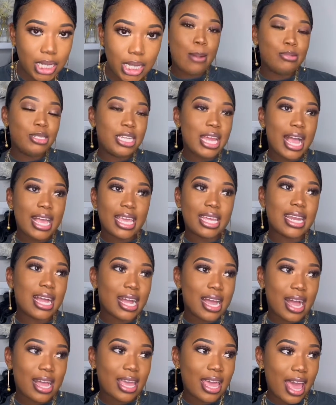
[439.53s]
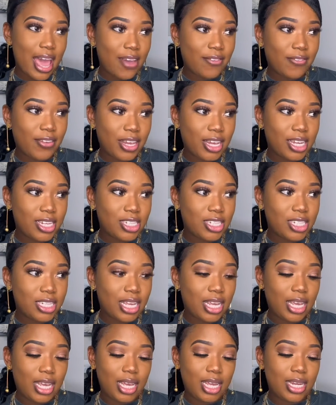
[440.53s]
I'm Jackie and I got catfished,
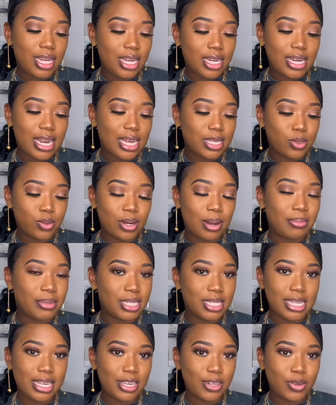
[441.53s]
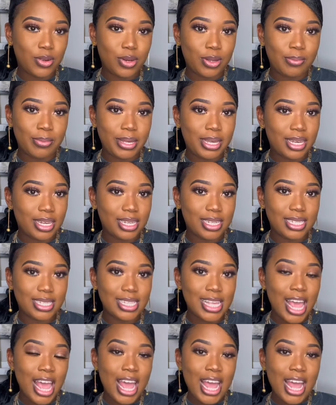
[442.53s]
and that's what I'm gonna stand on because